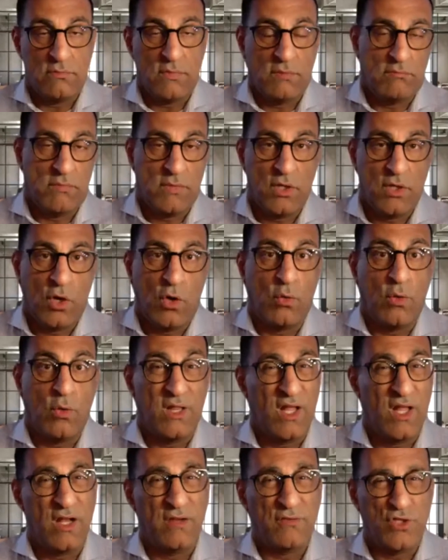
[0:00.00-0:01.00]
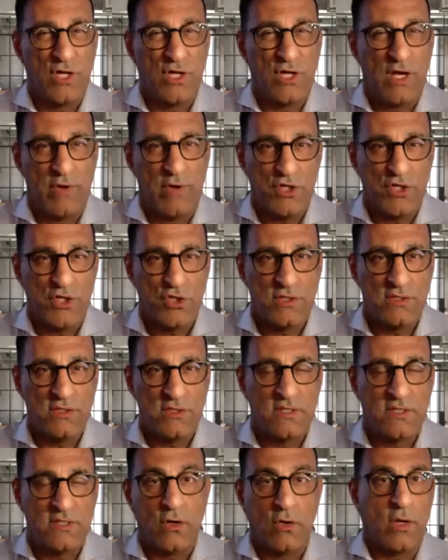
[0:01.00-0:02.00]
lot of gyrations,
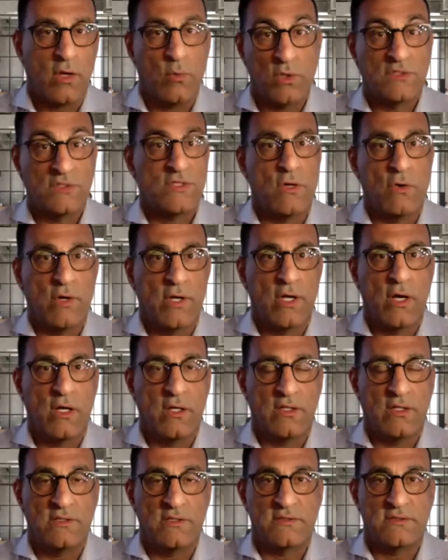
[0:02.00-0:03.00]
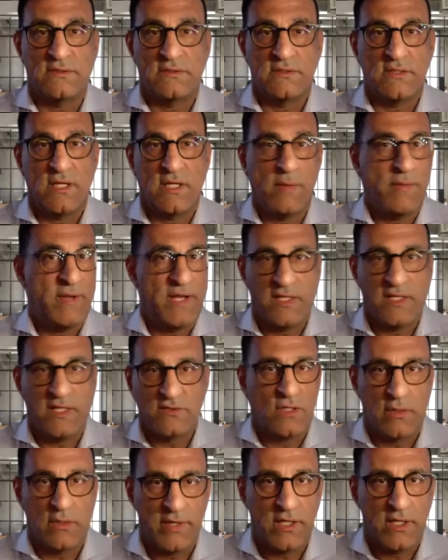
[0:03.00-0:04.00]
like, okay, what's going on? Is M&A is
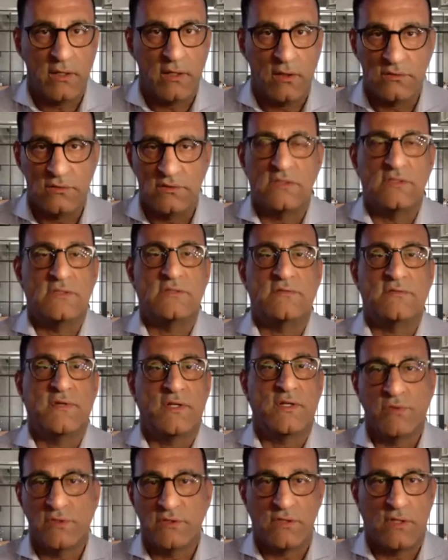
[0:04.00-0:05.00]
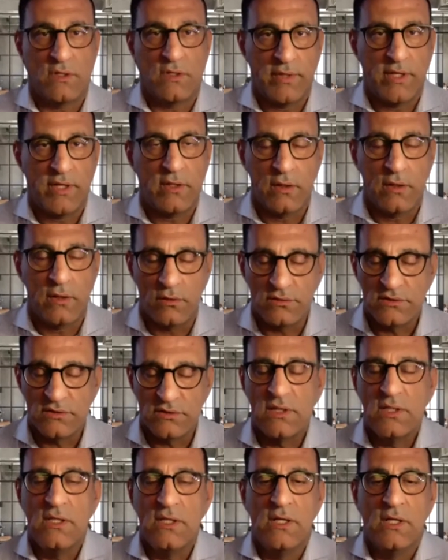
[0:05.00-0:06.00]
going to be closed? Is fundraising going to be closed?
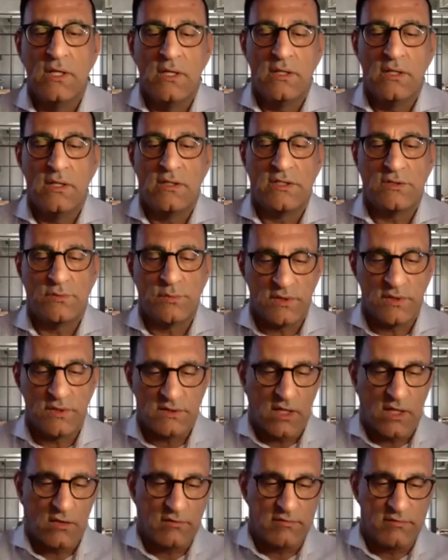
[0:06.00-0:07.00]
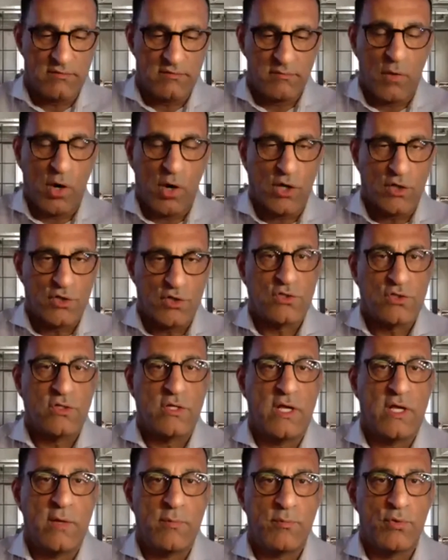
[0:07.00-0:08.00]
This was kind of March.
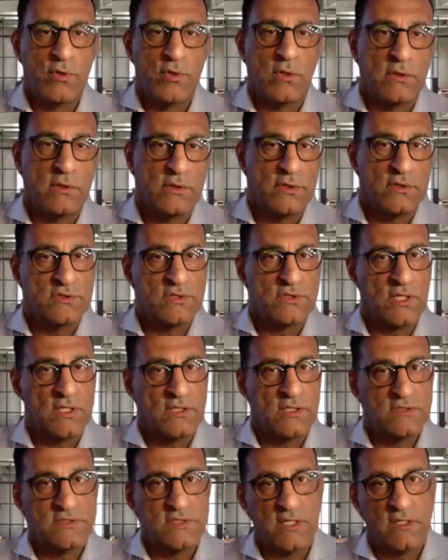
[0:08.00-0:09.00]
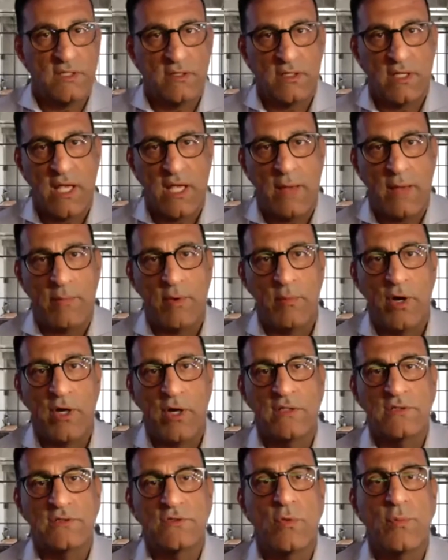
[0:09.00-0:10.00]
April, you started seeing the capital
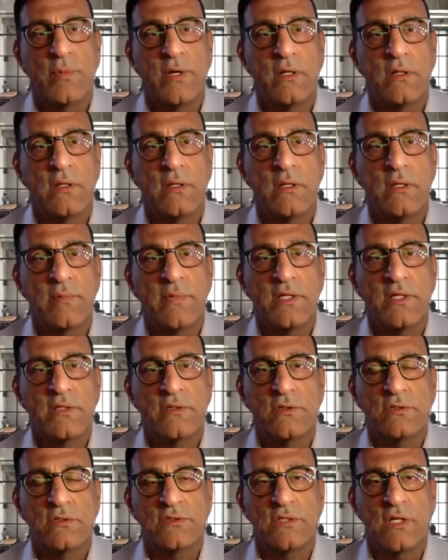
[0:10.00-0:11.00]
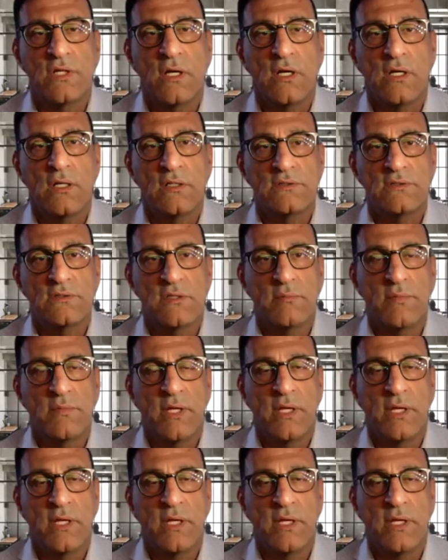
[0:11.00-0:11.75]
markets open a little bit. You saw some